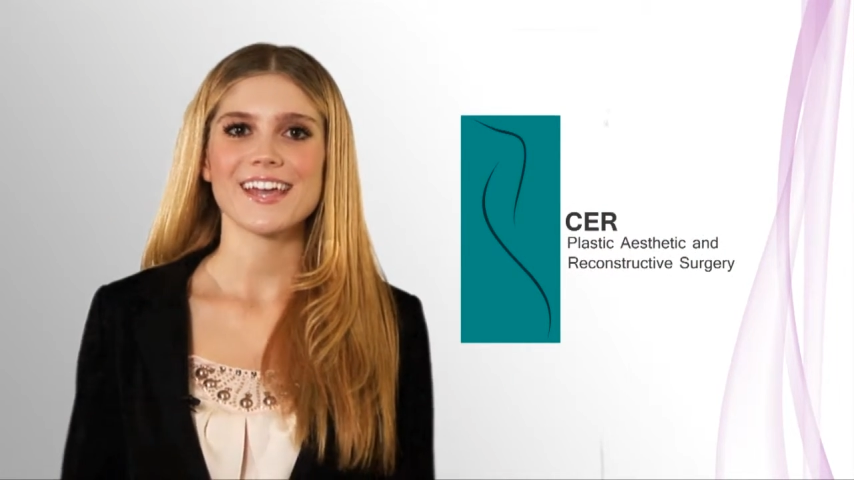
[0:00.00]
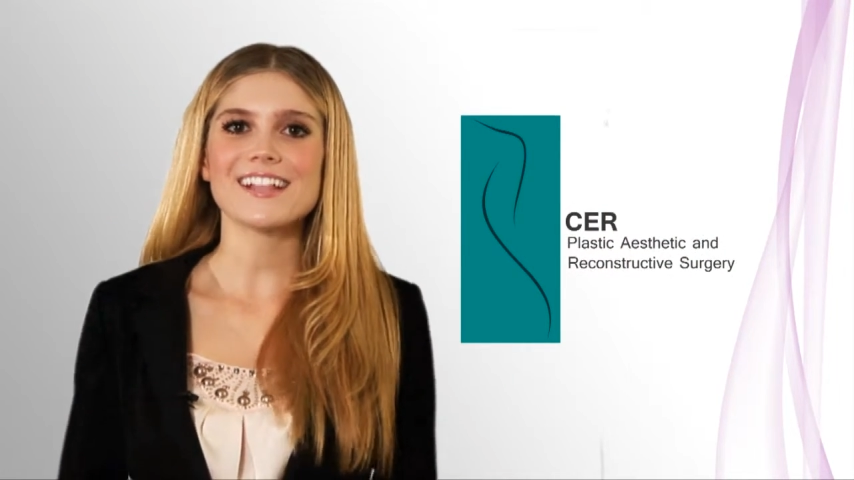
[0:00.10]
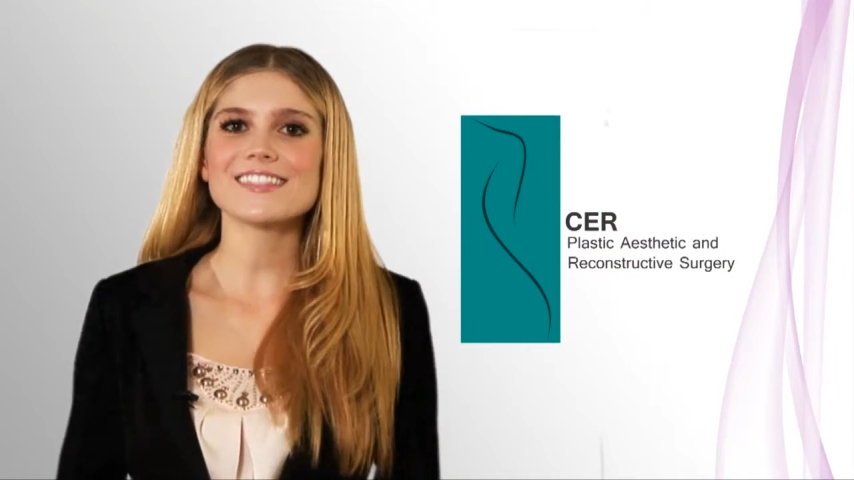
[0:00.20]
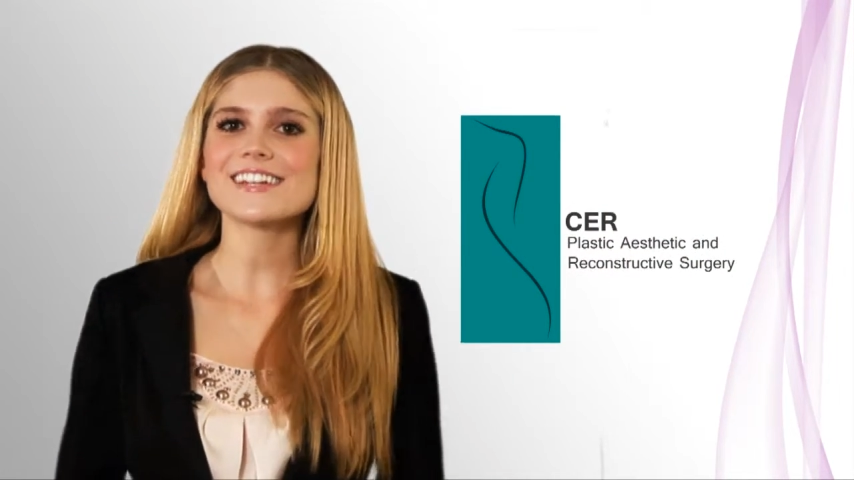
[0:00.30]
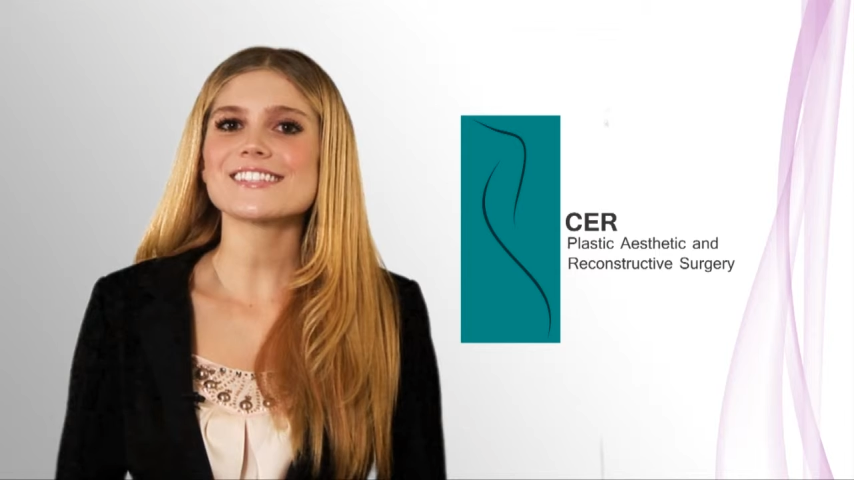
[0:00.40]

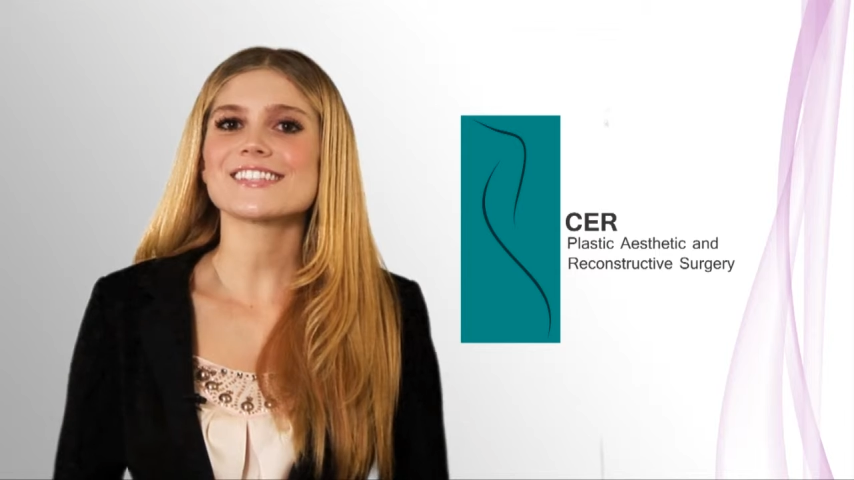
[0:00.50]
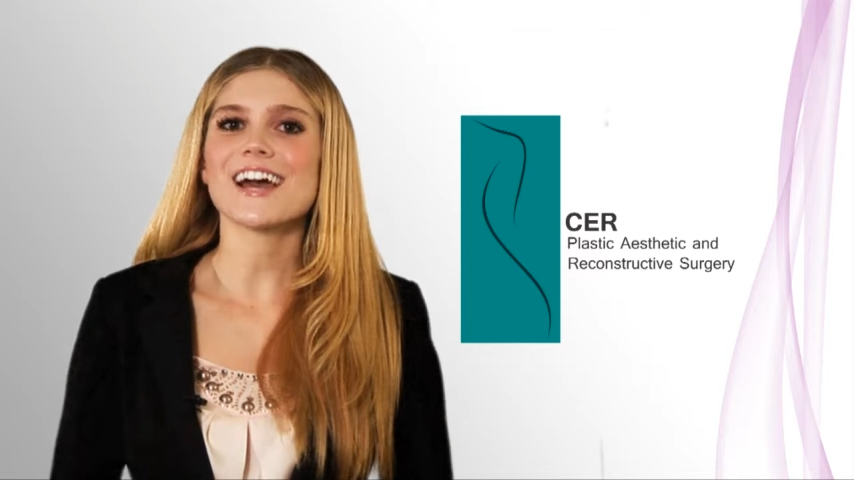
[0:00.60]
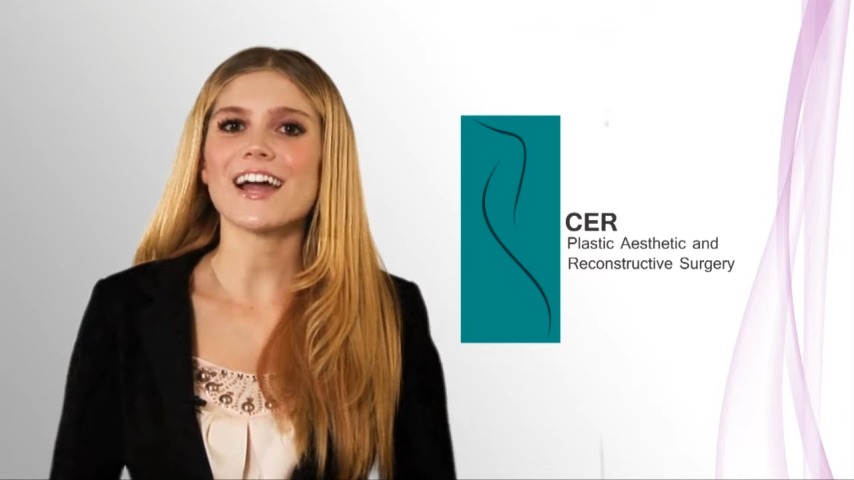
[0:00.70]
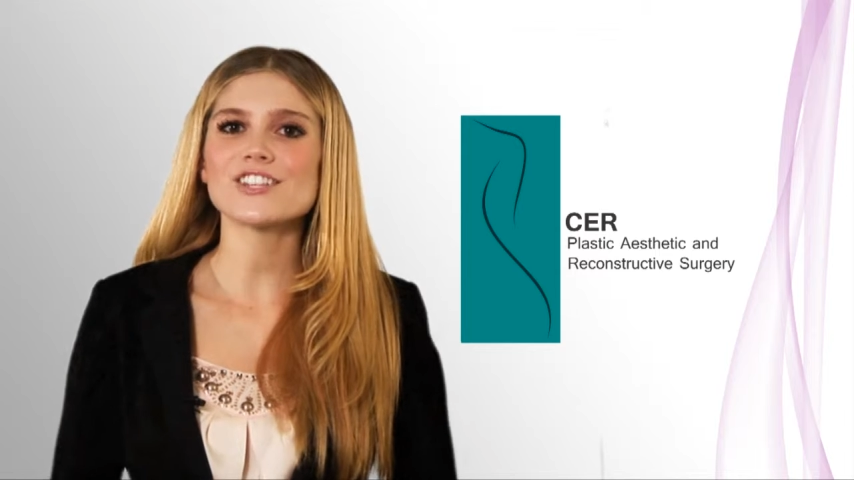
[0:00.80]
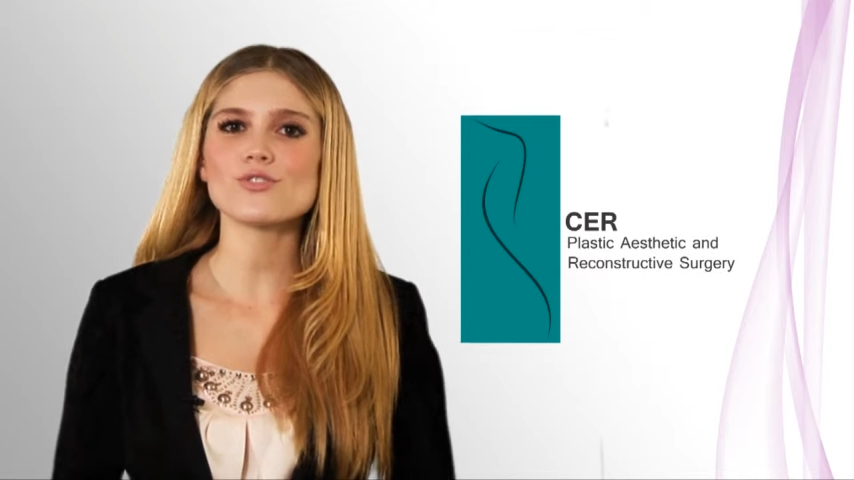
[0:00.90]
and let us
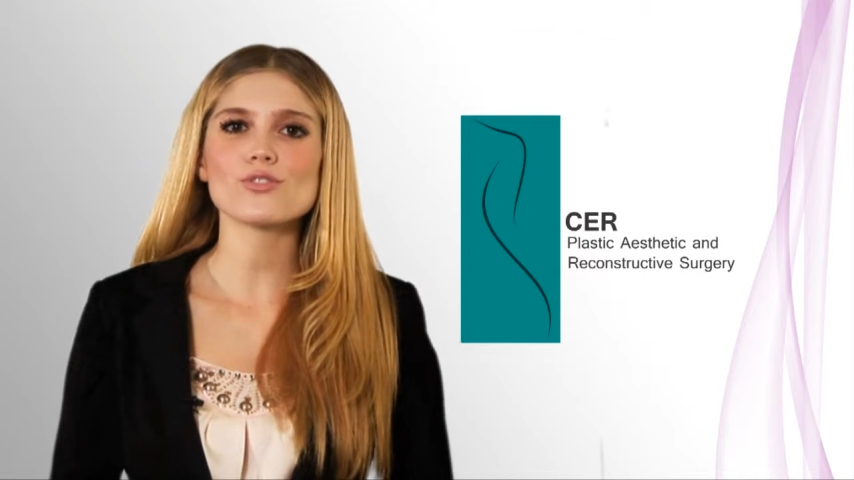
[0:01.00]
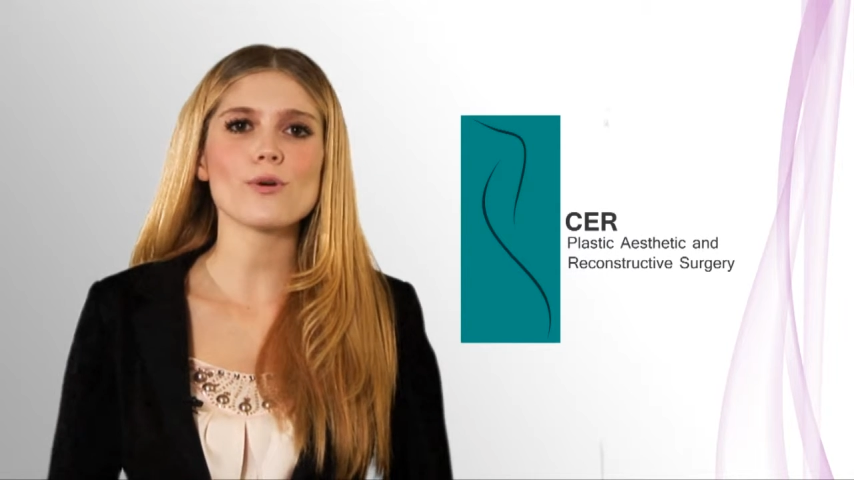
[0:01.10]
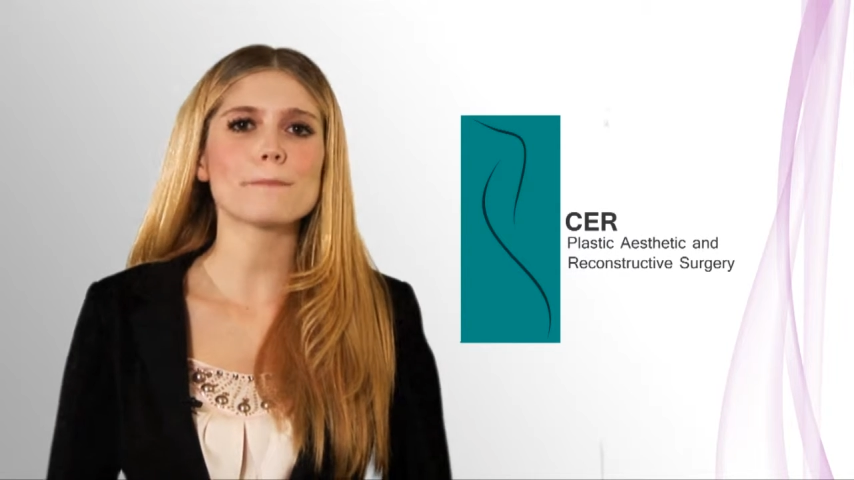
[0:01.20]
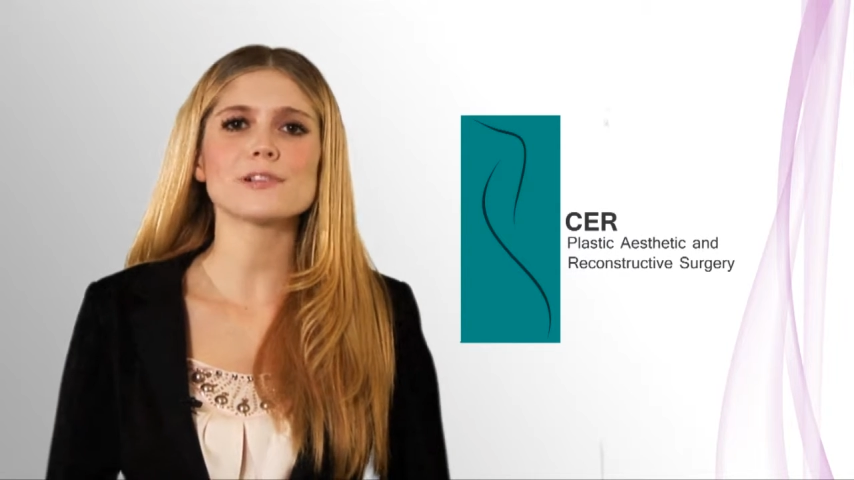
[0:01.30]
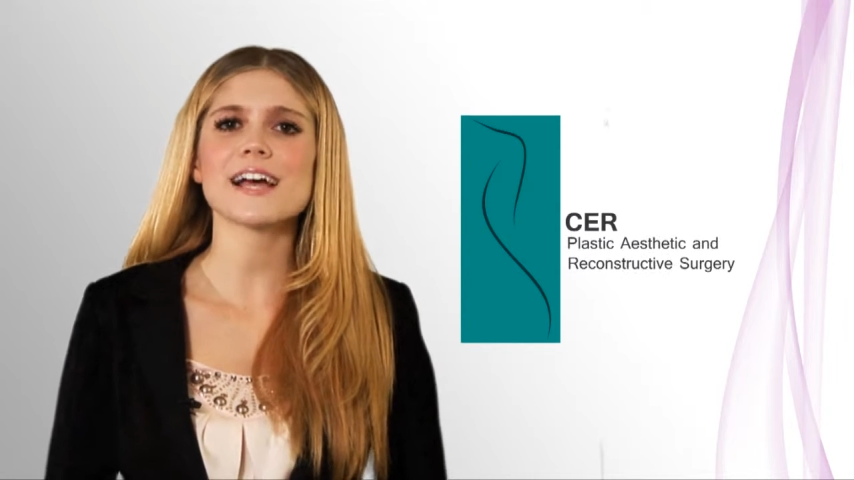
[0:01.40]
guide you through a